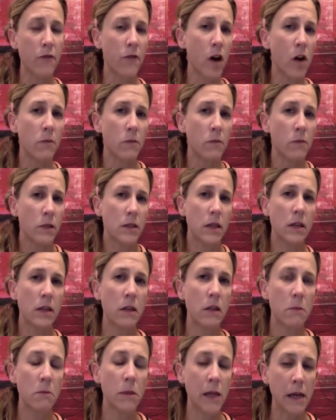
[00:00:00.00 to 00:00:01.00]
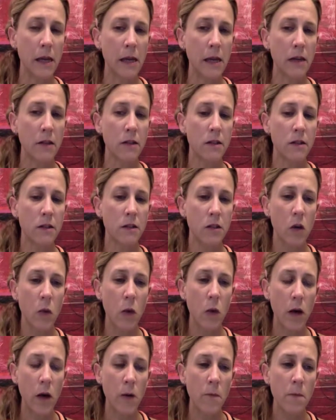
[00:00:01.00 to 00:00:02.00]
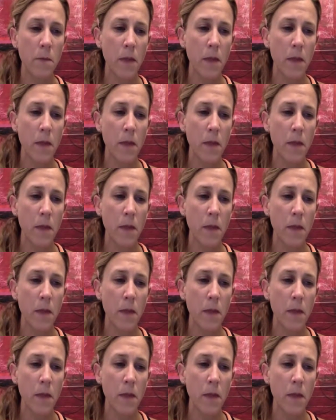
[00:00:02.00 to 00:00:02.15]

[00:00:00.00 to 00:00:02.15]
fault because I didn't plan so well.